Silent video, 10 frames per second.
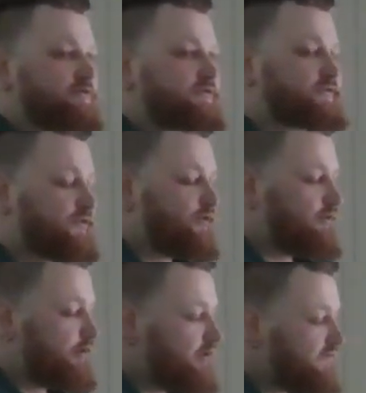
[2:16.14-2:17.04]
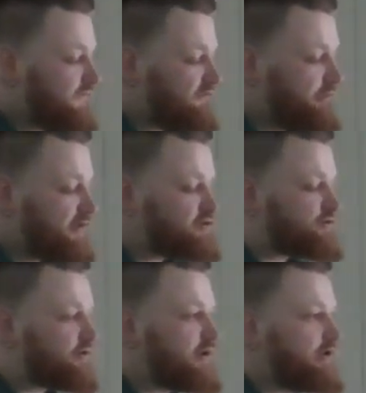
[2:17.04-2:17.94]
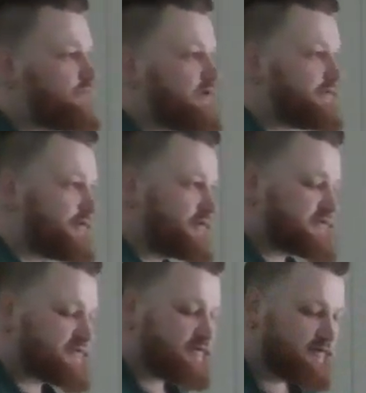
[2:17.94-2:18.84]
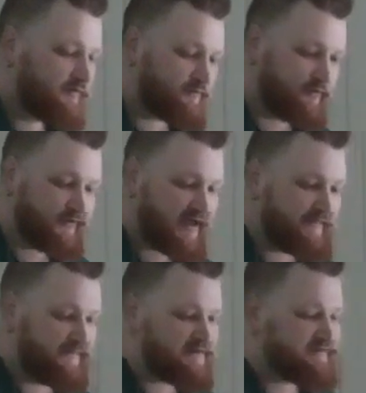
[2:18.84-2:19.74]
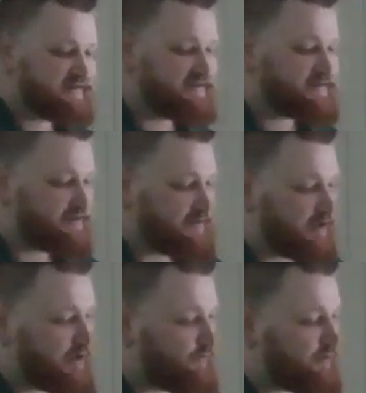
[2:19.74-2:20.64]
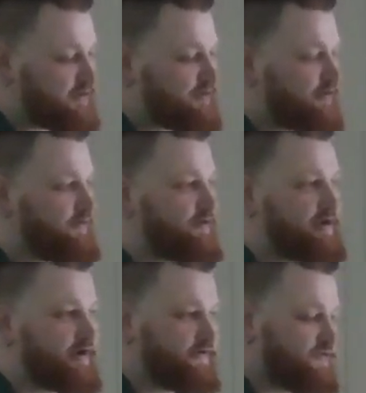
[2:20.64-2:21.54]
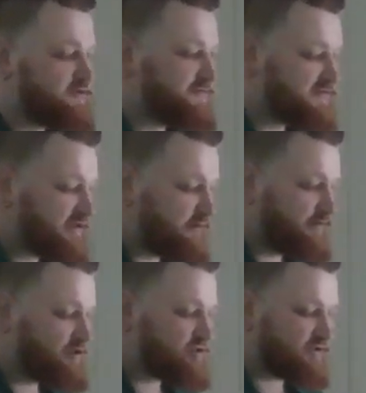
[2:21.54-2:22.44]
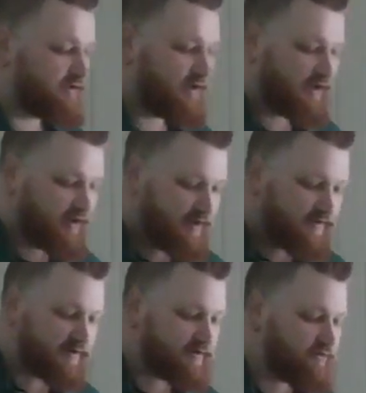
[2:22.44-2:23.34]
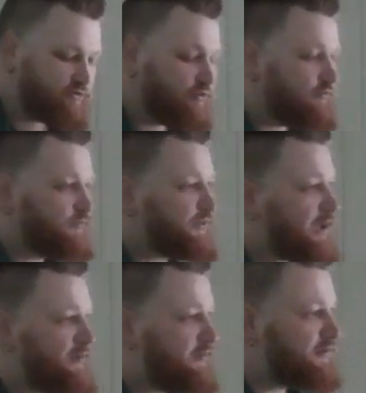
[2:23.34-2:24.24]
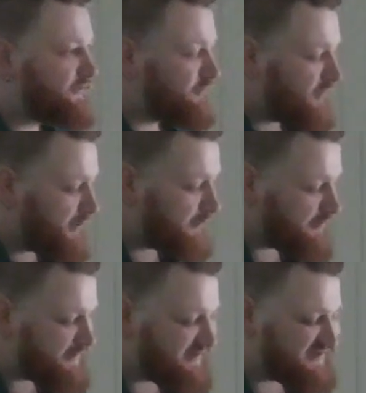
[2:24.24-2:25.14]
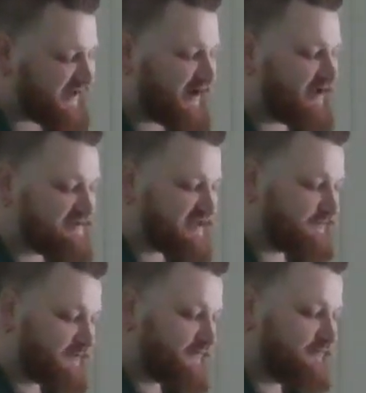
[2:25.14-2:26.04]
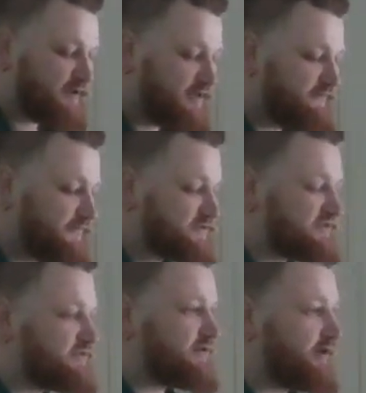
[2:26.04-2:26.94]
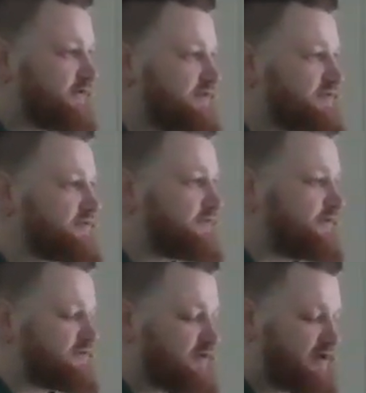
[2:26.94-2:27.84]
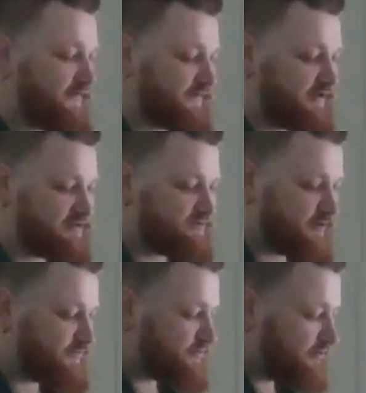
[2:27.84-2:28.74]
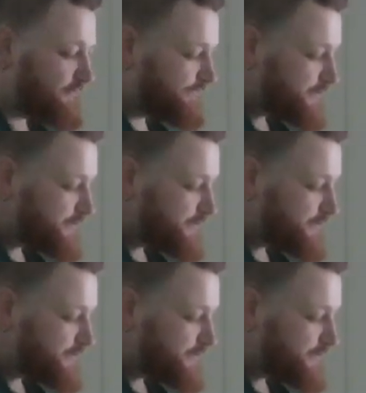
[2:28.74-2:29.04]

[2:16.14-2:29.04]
So, if you've been journeying with us through the Advent season and we're here during our Christmas celebration, then you probably remember that the concept of light versus darkness occurs often in Scripture.